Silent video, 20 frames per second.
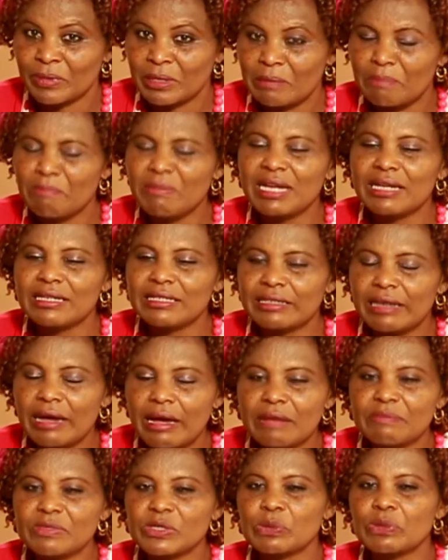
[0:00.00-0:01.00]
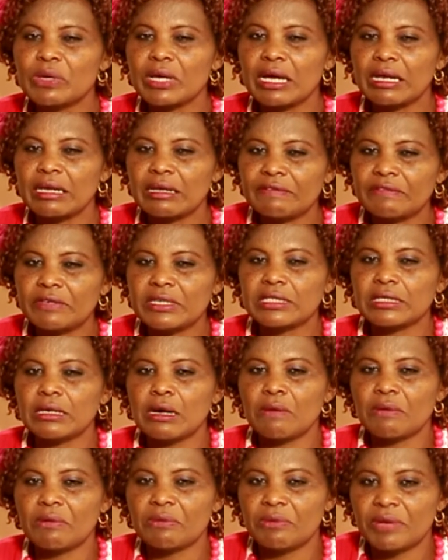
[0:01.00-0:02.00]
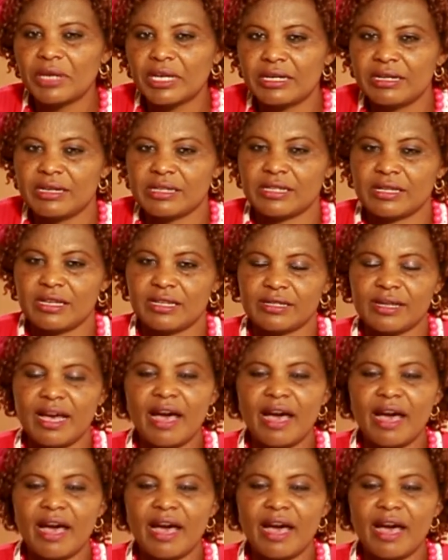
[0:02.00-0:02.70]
Many times we elevate our weaknesses.